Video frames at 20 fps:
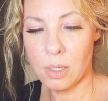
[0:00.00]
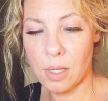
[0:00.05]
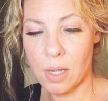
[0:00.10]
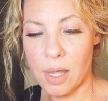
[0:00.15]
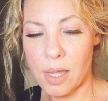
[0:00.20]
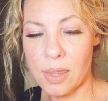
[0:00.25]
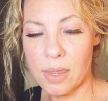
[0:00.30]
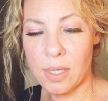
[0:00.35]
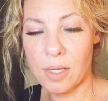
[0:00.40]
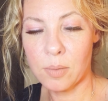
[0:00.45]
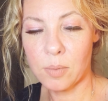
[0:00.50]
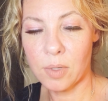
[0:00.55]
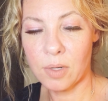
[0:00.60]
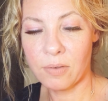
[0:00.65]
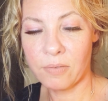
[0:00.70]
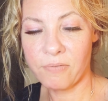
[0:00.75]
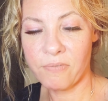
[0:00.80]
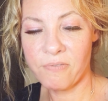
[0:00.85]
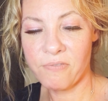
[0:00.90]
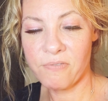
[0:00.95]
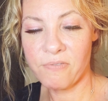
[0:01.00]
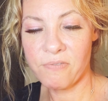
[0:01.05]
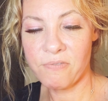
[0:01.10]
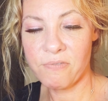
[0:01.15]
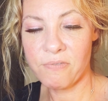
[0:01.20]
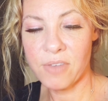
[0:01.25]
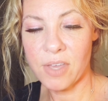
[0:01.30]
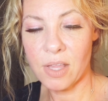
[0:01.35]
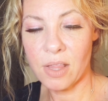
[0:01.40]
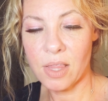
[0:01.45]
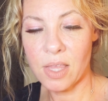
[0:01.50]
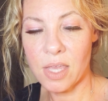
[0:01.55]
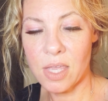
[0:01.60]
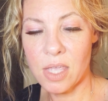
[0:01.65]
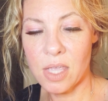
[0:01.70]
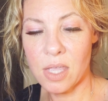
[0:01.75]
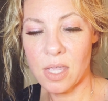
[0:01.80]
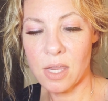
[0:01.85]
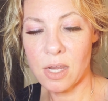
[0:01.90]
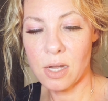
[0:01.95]
and then I'm going to fill
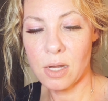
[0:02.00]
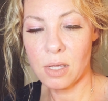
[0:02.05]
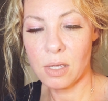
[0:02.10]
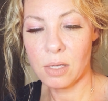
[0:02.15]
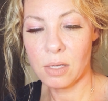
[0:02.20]
in